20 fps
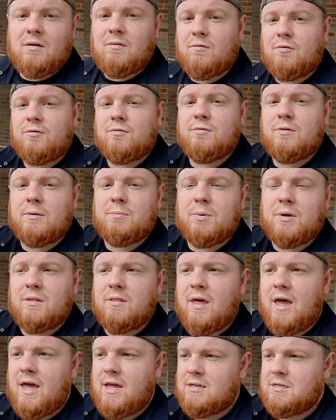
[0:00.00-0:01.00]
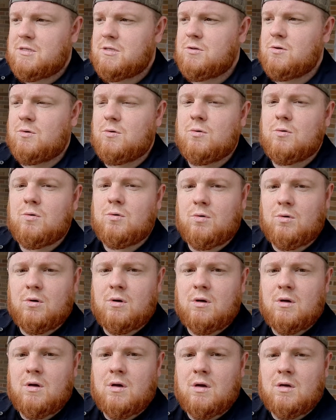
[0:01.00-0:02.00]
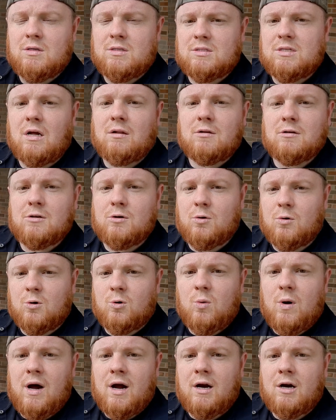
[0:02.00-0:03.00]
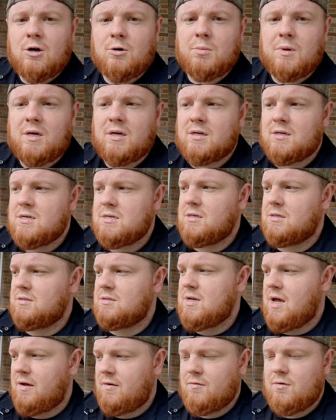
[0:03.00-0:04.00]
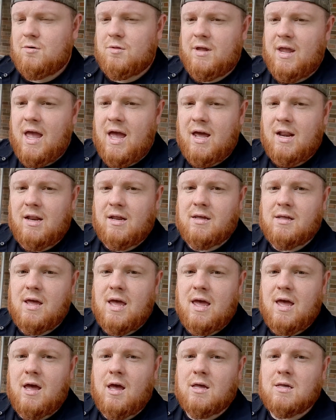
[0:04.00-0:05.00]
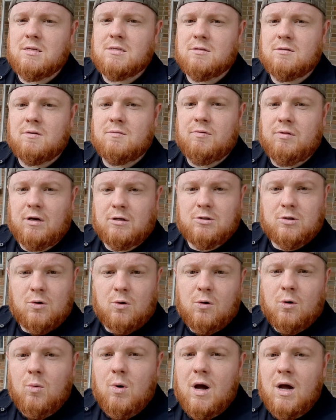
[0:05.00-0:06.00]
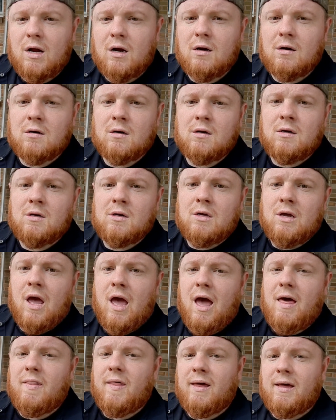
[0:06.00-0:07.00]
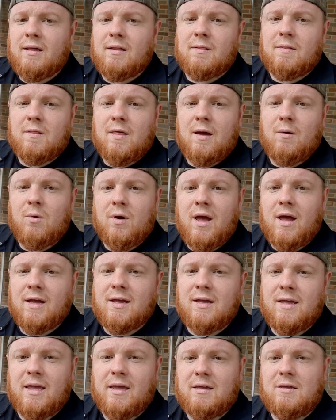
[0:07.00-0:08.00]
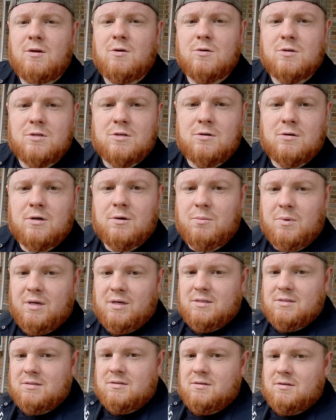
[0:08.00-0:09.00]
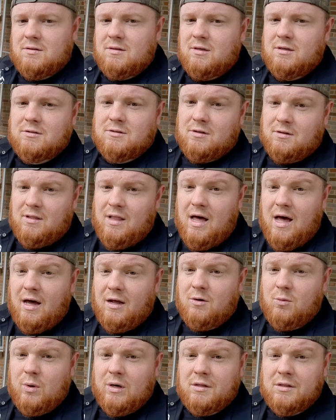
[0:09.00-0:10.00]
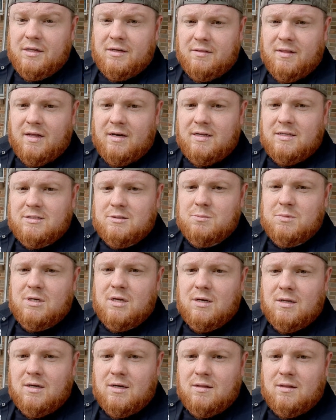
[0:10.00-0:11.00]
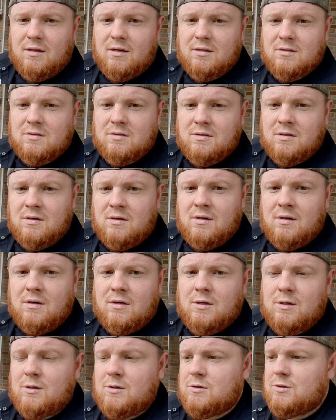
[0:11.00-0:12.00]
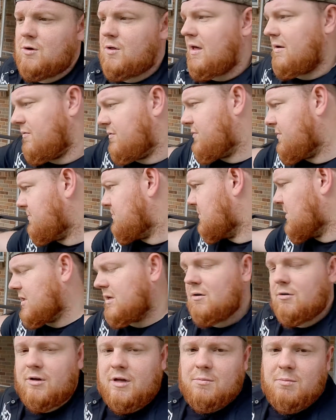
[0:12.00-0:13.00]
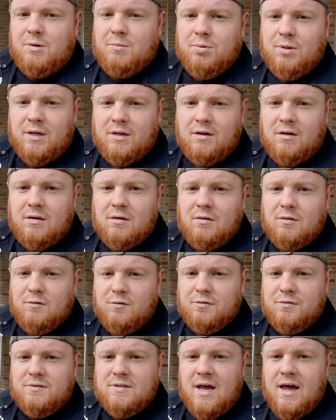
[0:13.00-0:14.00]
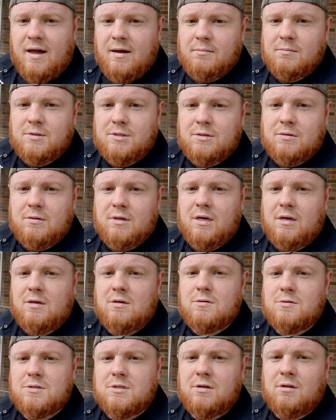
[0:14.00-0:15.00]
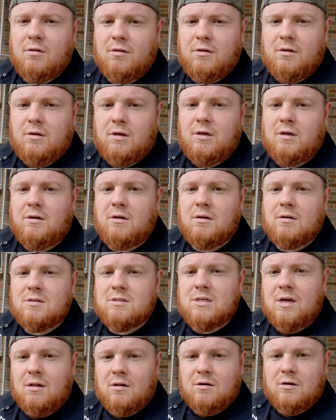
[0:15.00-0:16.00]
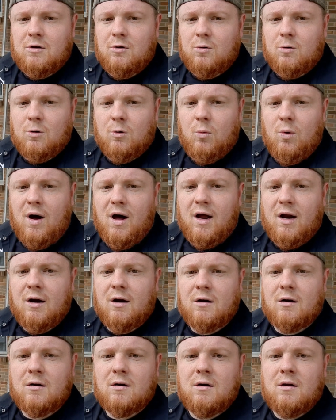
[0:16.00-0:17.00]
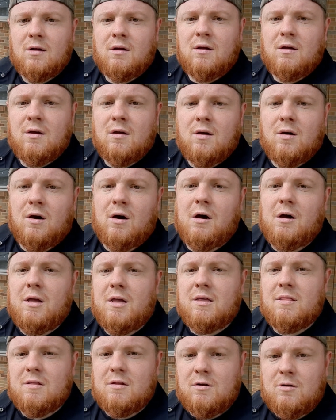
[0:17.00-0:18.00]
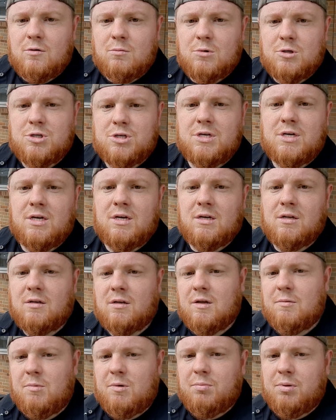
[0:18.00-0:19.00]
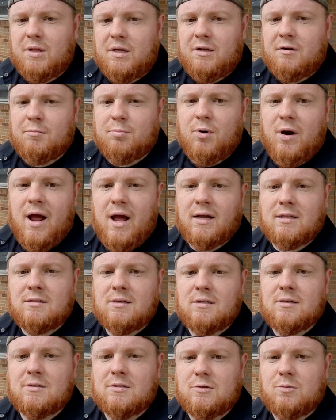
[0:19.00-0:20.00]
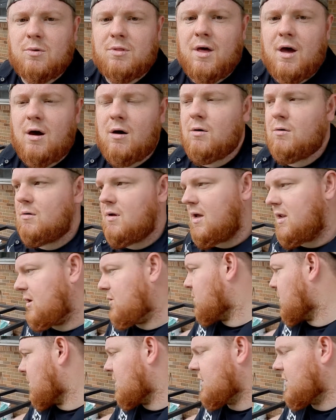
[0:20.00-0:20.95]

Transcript: and flipping that to solid core wire, because I've only had it as flux core wire, and then that way I can get used to it, because there's a lot of welding that needs to be done on this, so that'll give me plenty of time to get used to the solid core wire in the new machine, give me plenty of practice without any